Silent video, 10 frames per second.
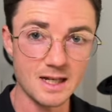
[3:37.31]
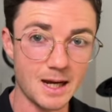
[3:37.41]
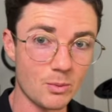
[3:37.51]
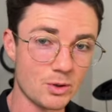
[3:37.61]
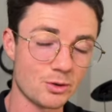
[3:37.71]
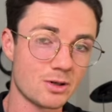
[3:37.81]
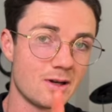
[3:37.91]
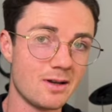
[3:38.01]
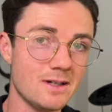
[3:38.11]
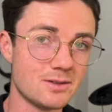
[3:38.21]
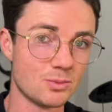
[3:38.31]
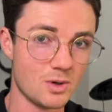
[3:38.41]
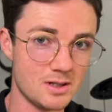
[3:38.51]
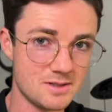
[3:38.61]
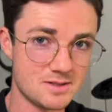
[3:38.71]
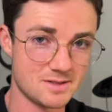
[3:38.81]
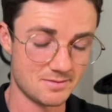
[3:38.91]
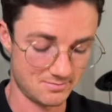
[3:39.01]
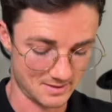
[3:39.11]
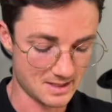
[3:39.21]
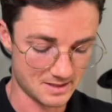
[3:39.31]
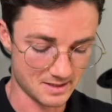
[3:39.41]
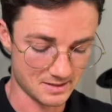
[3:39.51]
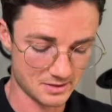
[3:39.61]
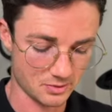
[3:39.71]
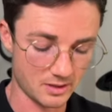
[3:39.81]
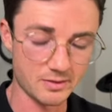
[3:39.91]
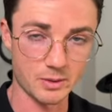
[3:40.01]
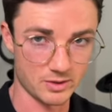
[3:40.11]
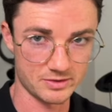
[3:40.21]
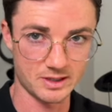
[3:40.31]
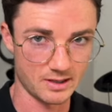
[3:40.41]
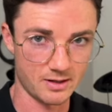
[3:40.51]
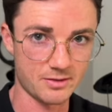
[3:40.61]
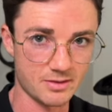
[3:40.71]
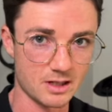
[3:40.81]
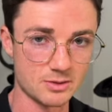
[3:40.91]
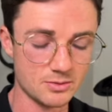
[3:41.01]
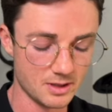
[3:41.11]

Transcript: And what your client wants is this as well. They want to get a lot of value,